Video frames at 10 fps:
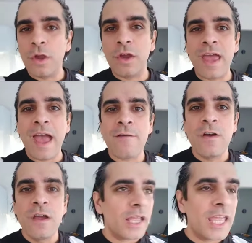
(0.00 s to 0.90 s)
We're going to
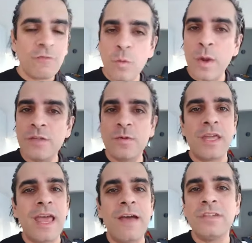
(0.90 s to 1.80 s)
have giveaways. We're
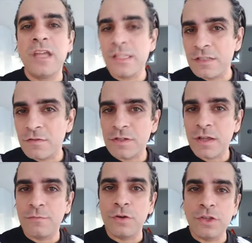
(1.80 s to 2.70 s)
going to have tons of
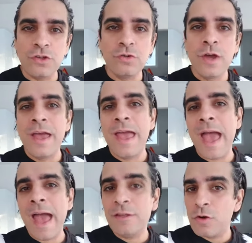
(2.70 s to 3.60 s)
stuff for you
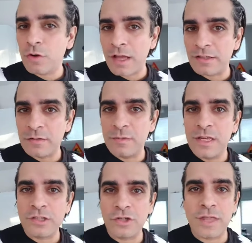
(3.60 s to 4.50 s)
and your
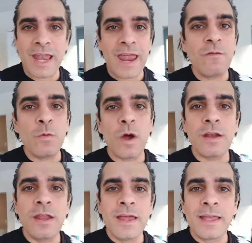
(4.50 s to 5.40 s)
customers so that
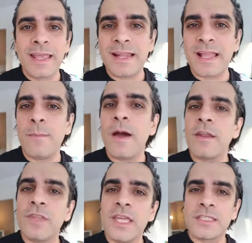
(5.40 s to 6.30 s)
everyone can come out
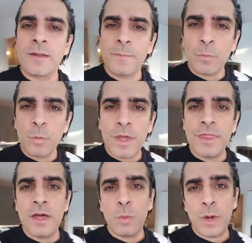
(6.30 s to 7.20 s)
of this
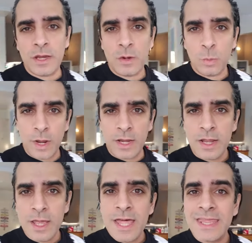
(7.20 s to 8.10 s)
with a
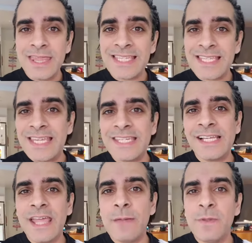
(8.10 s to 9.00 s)
win-win. This is
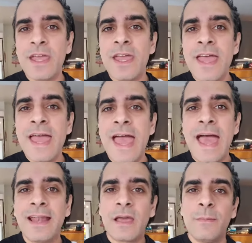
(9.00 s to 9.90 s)
Neil Napier,
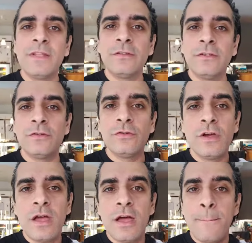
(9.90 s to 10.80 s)
and coming to you
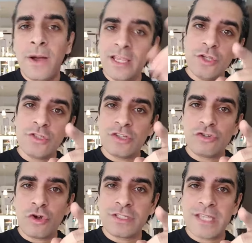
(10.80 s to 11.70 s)
by using
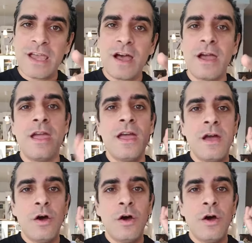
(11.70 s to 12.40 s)
Shorts A I,